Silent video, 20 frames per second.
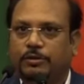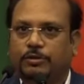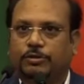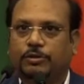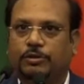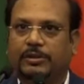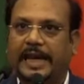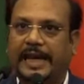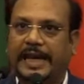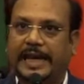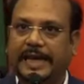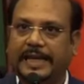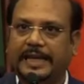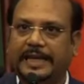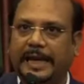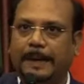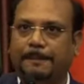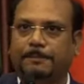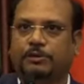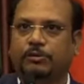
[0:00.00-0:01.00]
So the
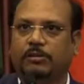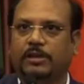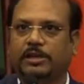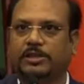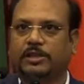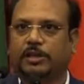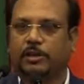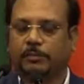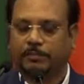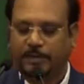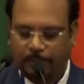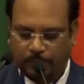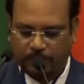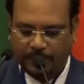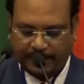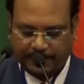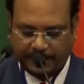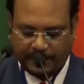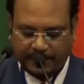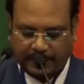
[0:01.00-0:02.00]
encapsulation of the
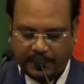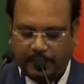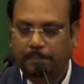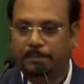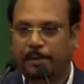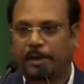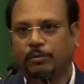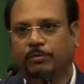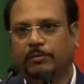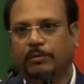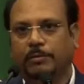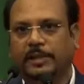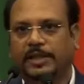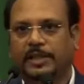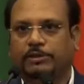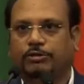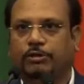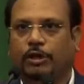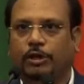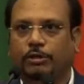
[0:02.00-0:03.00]
volatile compound will be
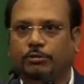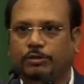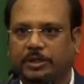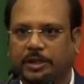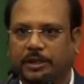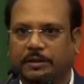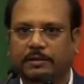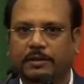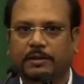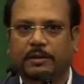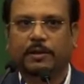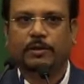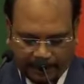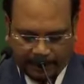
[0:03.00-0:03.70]
the solution.